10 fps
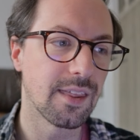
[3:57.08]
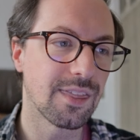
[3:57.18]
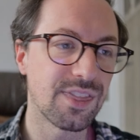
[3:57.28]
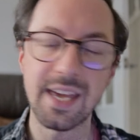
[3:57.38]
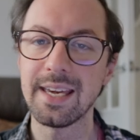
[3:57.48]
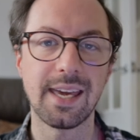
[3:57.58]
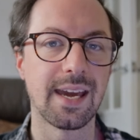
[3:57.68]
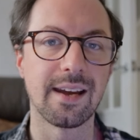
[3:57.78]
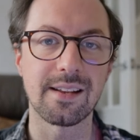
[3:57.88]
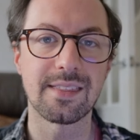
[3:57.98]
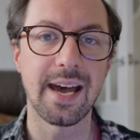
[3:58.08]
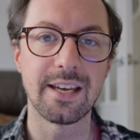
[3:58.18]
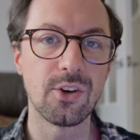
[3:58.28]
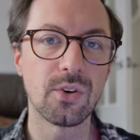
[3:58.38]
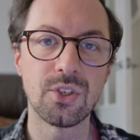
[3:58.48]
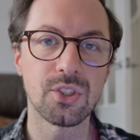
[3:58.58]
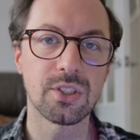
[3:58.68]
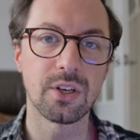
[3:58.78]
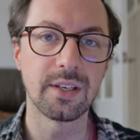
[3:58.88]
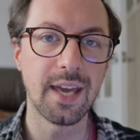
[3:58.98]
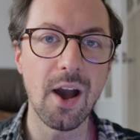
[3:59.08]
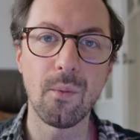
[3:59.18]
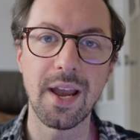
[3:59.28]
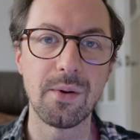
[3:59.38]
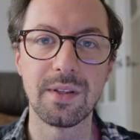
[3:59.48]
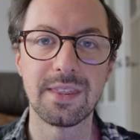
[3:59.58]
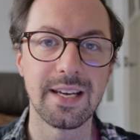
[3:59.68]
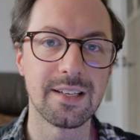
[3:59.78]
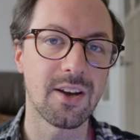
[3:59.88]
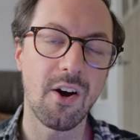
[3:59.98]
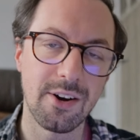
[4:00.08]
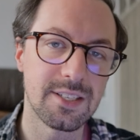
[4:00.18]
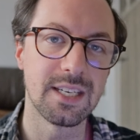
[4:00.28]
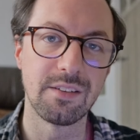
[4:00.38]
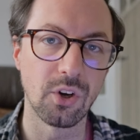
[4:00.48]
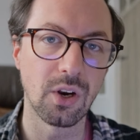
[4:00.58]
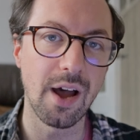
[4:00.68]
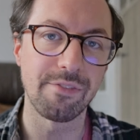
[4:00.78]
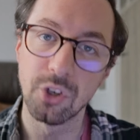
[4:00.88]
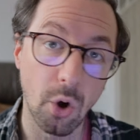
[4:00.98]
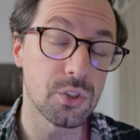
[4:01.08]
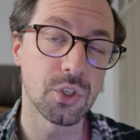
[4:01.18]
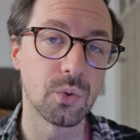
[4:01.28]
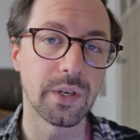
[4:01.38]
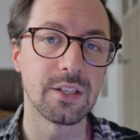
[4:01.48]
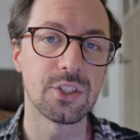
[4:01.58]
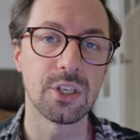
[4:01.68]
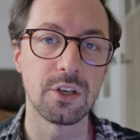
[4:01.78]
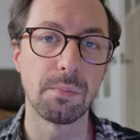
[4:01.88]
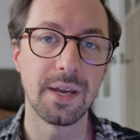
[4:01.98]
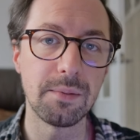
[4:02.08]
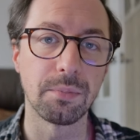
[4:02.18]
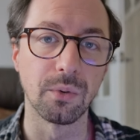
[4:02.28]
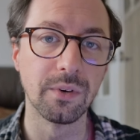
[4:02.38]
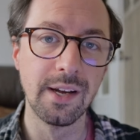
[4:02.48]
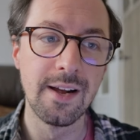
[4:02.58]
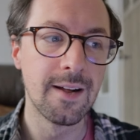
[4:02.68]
thinking that you can just get away with the entirety of your life not talking to new people.